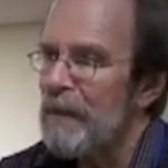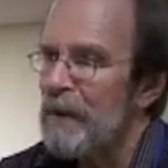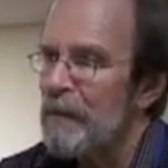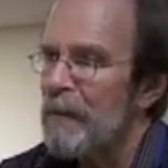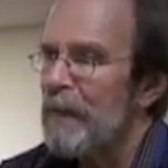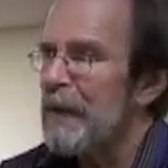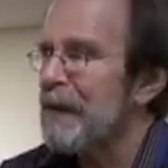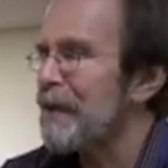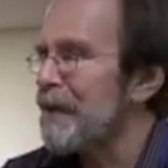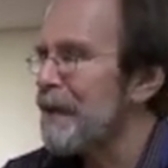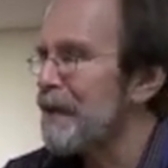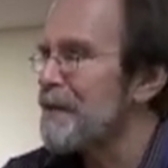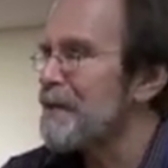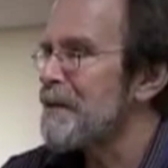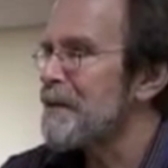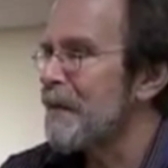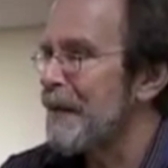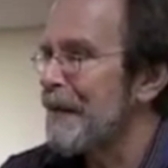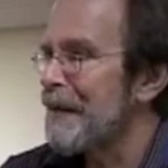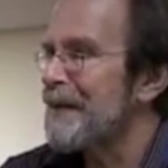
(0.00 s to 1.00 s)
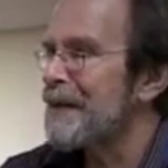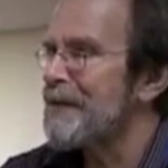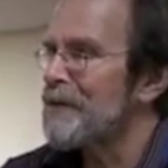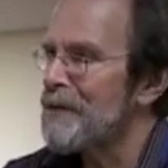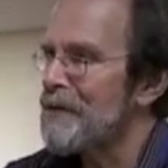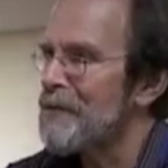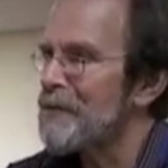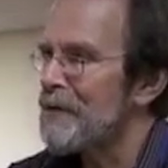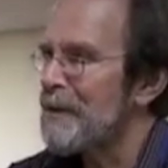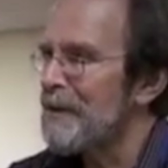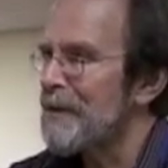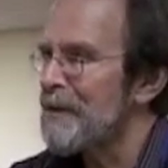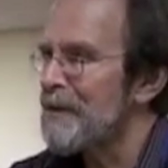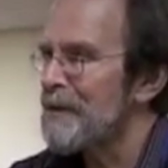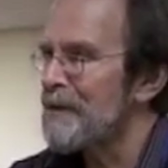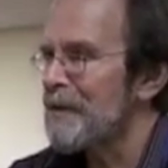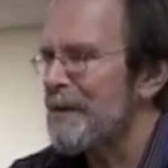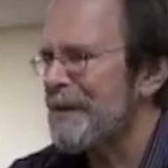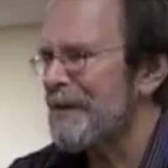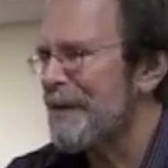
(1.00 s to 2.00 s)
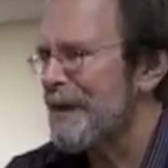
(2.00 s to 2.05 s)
abilities to make decisions,